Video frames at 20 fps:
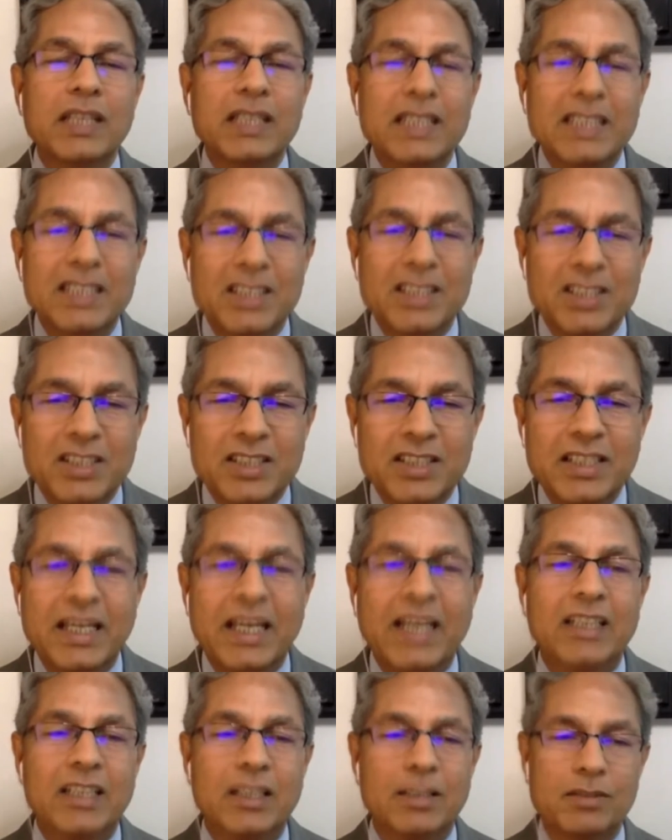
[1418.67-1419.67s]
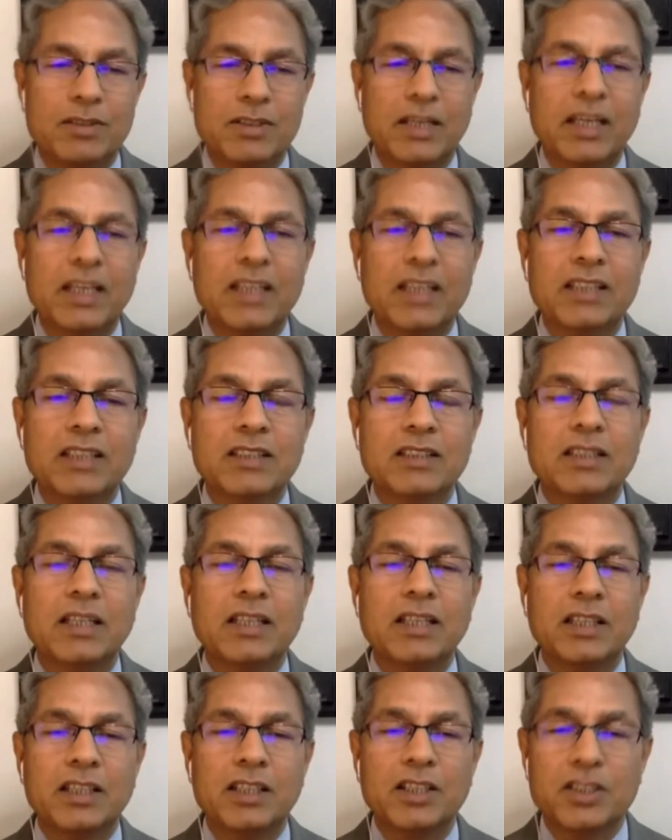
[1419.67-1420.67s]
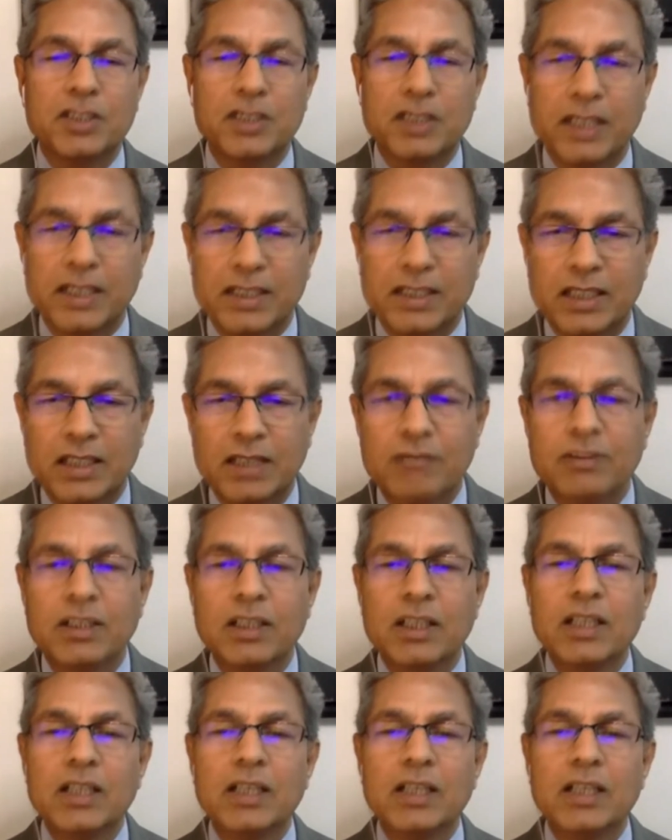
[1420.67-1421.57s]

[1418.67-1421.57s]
Initiative, saying this is an initiative